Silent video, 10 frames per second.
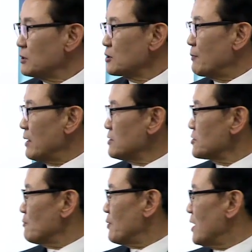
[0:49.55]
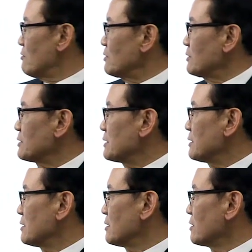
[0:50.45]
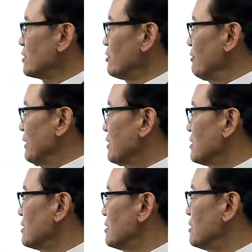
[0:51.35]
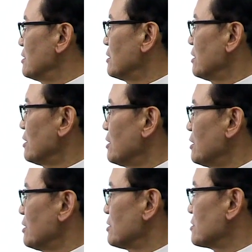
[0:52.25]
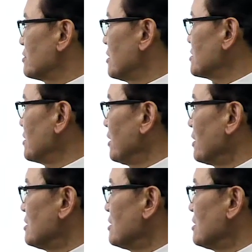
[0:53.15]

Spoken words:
The balance of power theory suggests that